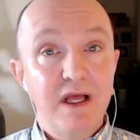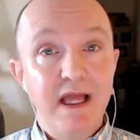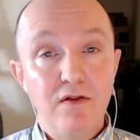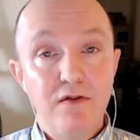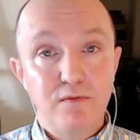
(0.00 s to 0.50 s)

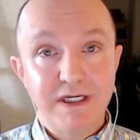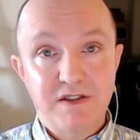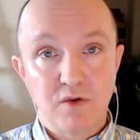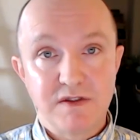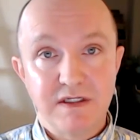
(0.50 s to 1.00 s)
health
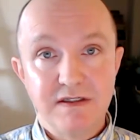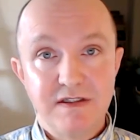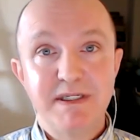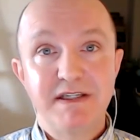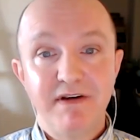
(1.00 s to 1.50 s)
resources
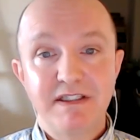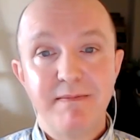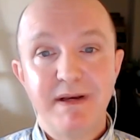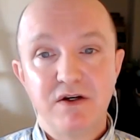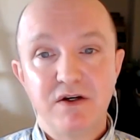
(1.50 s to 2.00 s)
specific to
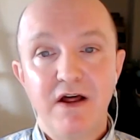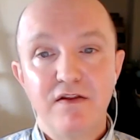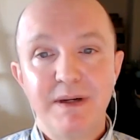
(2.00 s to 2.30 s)
mental health,